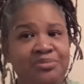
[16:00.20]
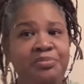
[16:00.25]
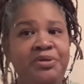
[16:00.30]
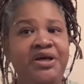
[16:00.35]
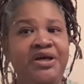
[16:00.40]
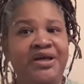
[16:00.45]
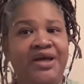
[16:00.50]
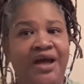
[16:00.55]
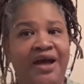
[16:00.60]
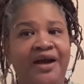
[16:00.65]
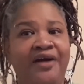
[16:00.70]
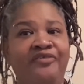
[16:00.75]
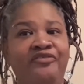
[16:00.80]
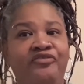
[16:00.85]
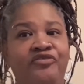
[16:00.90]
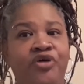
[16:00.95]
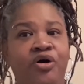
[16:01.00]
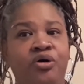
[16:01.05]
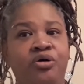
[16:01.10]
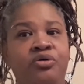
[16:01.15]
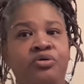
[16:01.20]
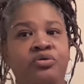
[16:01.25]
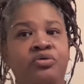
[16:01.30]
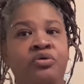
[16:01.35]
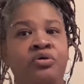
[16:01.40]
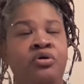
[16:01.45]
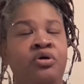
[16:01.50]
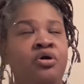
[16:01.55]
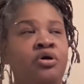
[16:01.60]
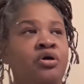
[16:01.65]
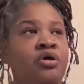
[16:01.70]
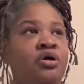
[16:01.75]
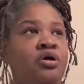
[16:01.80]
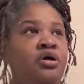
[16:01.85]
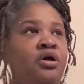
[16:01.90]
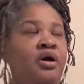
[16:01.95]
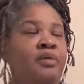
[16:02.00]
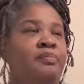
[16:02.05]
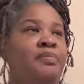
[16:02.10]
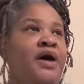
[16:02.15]
be careful
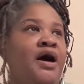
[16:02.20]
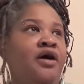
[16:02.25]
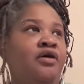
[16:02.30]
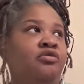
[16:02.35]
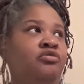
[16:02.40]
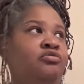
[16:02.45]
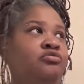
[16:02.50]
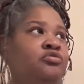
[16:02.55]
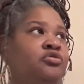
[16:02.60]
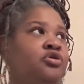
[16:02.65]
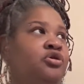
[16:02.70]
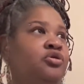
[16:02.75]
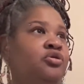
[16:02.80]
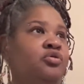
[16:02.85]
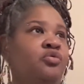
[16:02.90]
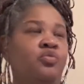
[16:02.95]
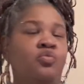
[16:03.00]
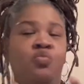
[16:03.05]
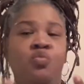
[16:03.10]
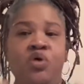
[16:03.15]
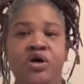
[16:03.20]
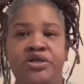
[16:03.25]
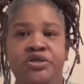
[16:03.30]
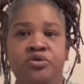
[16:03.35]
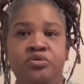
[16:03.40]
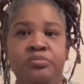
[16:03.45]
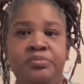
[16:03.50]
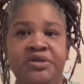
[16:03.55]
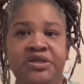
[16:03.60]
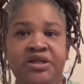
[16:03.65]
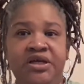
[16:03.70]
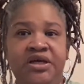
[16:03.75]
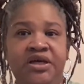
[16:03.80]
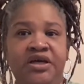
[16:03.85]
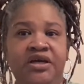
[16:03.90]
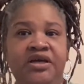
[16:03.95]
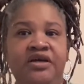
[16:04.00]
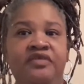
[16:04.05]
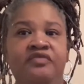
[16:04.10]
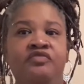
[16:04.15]
about what you
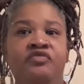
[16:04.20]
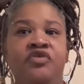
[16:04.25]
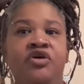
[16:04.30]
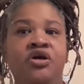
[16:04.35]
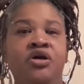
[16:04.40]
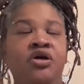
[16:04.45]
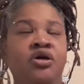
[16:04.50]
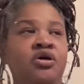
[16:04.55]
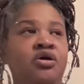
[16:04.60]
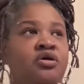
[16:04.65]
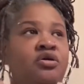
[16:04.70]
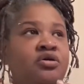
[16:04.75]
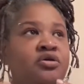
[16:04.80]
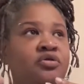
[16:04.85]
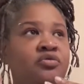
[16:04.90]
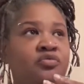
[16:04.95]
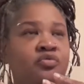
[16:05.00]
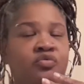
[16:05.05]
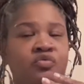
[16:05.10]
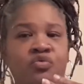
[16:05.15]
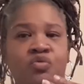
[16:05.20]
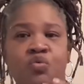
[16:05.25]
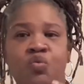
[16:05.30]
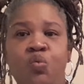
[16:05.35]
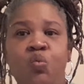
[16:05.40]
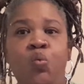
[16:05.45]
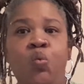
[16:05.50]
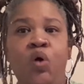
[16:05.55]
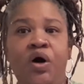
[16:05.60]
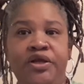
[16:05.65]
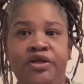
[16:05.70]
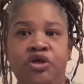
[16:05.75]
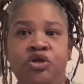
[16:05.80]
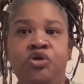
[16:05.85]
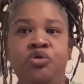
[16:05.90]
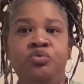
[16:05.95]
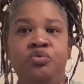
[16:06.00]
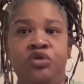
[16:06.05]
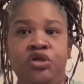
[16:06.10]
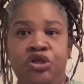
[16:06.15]
believe, what
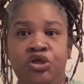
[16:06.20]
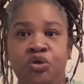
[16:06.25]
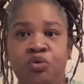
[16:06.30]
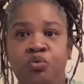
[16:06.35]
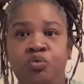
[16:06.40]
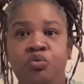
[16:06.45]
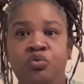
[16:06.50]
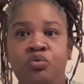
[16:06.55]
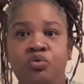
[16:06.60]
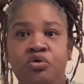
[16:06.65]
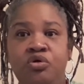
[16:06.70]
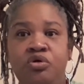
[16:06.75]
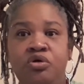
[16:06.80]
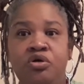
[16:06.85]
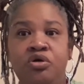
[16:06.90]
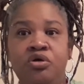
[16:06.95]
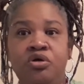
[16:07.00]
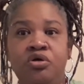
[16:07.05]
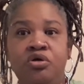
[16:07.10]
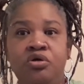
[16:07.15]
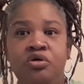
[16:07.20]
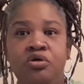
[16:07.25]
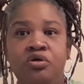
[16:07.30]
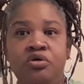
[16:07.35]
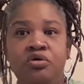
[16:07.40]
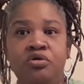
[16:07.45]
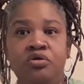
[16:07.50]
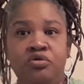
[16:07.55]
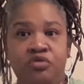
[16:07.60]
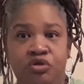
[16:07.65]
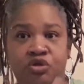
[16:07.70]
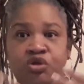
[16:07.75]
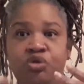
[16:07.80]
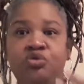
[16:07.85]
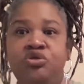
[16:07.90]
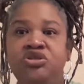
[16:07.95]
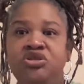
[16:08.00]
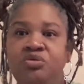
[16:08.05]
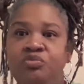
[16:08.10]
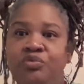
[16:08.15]
you do. Do
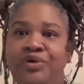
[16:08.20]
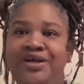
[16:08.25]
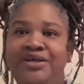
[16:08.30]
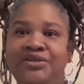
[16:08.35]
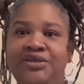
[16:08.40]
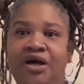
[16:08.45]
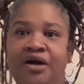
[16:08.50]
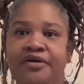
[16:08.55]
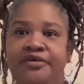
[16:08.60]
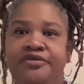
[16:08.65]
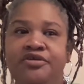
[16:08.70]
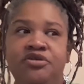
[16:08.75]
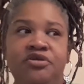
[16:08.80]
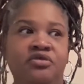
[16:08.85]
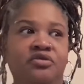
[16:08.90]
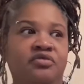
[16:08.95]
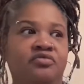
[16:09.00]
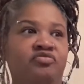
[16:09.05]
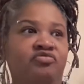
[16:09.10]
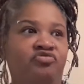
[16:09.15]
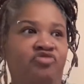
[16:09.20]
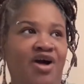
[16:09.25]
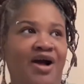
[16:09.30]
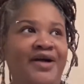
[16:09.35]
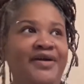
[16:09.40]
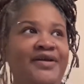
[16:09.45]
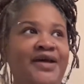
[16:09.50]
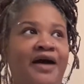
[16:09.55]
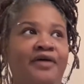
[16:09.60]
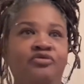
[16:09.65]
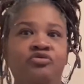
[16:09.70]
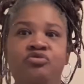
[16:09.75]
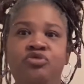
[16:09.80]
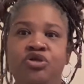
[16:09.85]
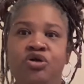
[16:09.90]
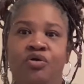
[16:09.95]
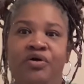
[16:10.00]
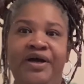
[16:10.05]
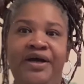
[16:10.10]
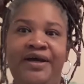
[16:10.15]
some research. Find out who
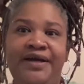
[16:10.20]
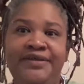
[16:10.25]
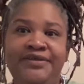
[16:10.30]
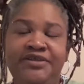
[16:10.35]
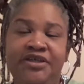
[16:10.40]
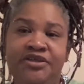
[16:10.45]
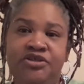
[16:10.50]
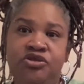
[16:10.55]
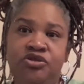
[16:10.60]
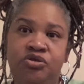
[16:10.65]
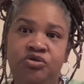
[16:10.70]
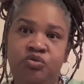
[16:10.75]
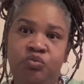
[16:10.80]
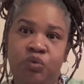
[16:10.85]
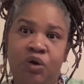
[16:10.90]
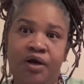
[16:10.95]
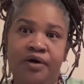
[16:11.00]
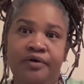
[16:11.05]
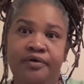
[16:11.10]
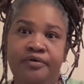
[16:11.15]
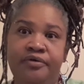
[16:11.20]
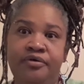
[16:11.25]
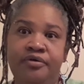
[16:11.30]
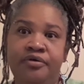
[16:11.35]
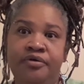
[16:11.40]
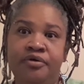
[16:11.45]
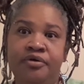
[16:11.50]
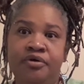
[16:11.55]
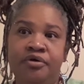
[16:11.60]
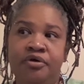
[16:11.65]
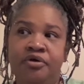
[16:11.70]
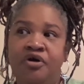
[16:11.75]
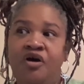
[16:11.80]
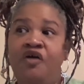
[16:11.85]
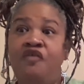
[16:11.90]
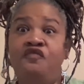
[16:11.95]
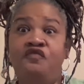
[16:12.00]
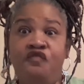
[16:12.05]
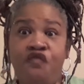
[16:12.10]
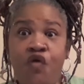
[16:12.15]
your ancestors were.
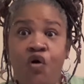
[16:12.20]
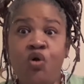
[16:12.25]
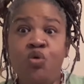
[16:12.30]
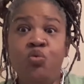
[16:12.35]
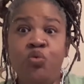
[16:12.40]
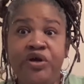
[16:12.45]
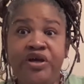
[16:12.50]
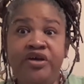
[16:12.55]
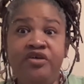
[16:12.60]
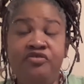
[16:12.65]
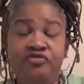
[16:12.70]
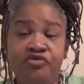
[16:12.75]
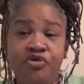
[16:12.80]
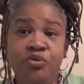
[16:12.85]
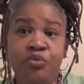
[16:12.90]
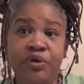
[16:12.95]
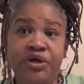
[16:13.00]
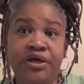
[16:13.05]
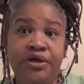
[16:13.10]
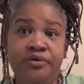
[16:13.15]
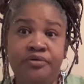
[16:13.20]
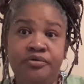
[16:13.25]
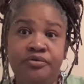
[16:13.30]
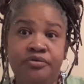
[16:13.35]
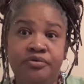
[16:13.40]
For real, for real.